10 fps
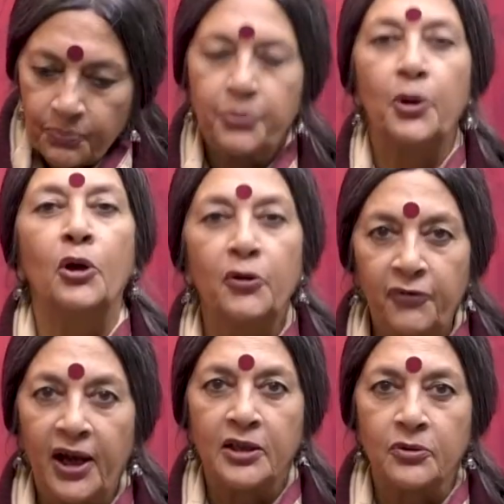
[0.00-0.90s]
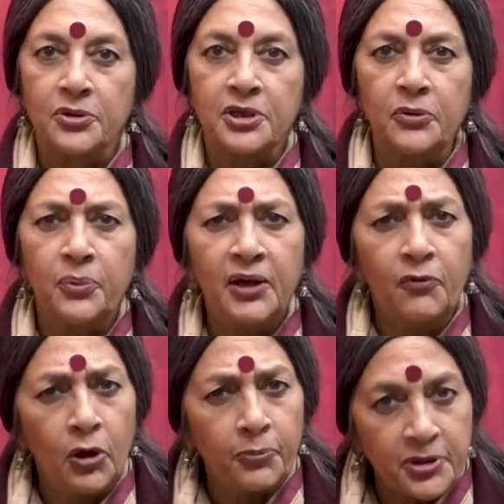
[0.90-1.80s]
purify those, and we've
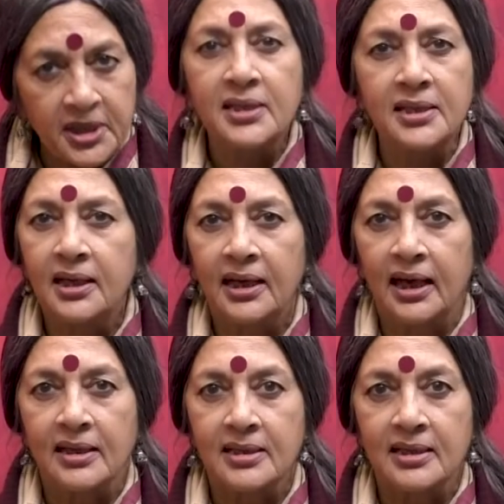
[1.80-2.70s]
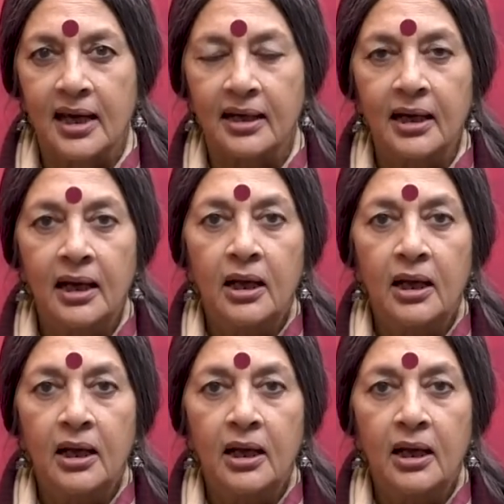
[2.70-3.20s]
all protested against that.